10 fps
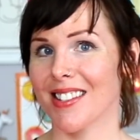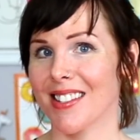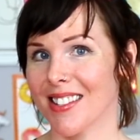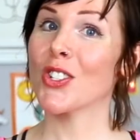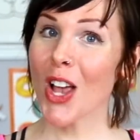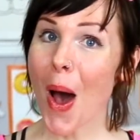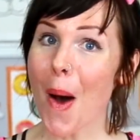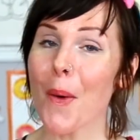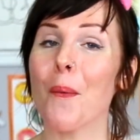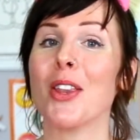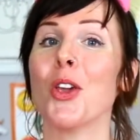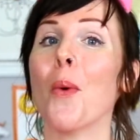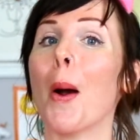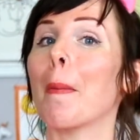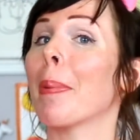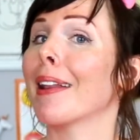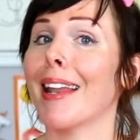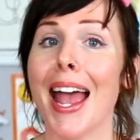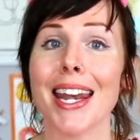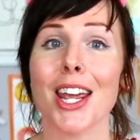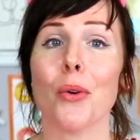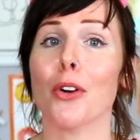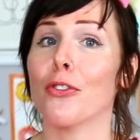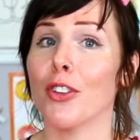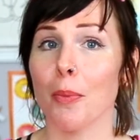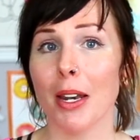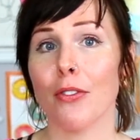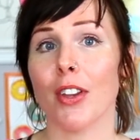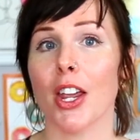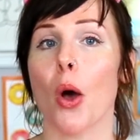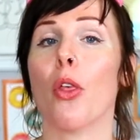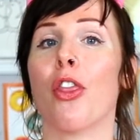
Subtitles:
So when you are planning or filming a video,